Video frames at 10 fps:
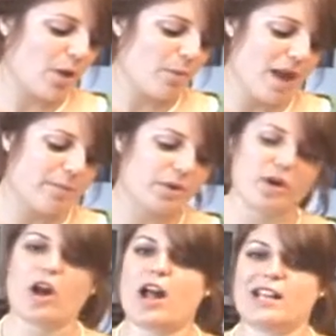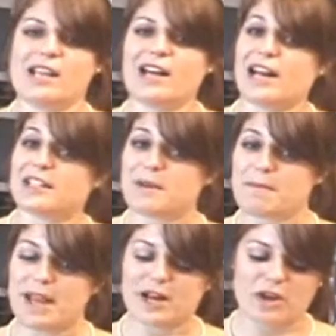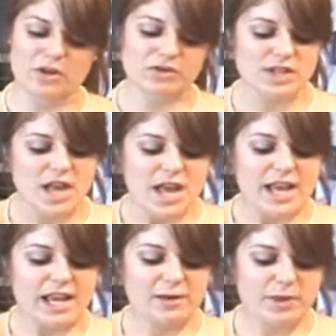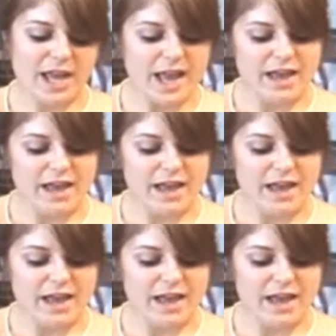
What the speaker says: bell pepper, onion, and tomatoes. And we